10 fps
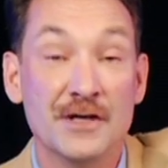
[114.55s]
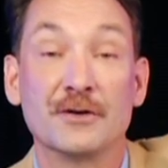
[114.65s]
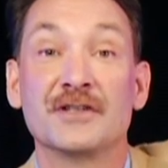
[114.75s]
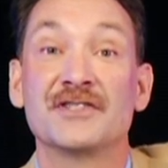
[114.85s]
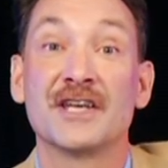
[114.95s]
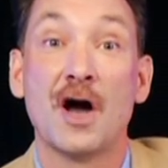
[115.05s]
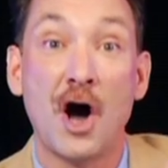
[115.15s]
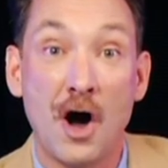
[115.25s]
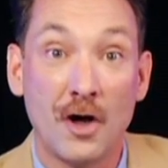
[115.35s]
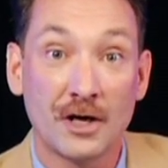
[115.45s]
You can see
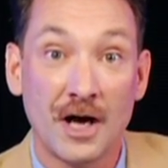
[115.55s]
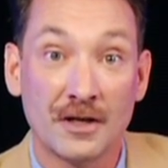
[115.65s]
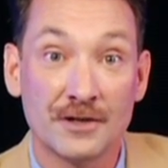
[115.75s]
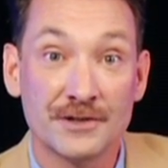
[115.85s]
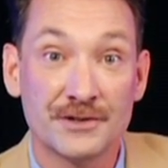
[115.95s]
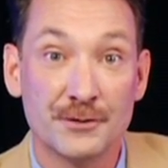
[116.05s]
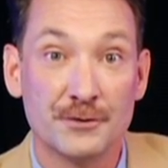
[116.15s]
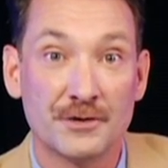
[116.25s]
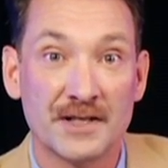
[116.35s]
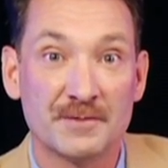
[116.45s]
all colors
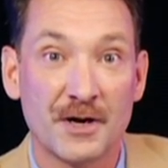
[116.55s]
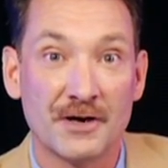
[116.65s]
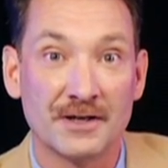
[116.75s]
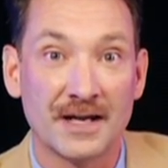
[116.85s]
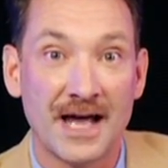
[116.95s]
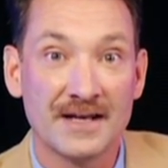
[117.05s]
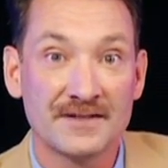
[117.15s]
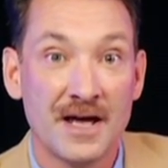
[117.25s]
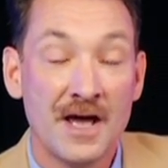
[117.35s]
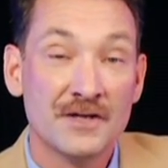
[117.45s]
through transparent glass.